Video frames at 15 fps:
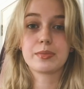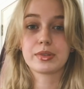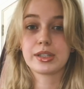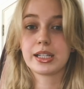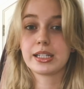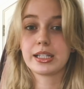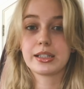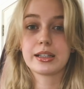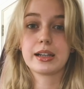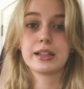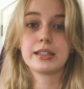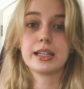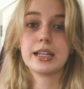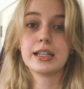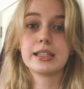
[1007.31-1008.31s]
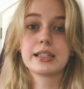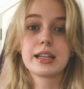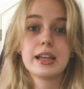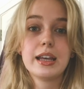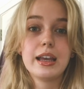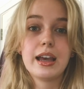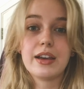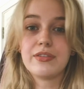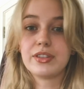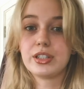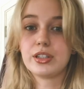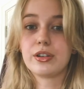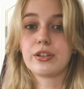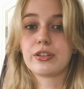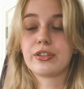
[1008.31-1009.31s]
prosthetics artist, a
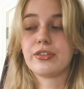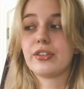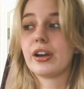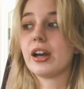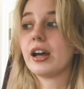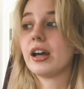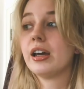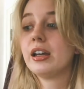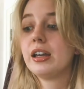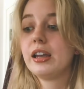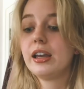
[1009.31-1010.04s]
videographer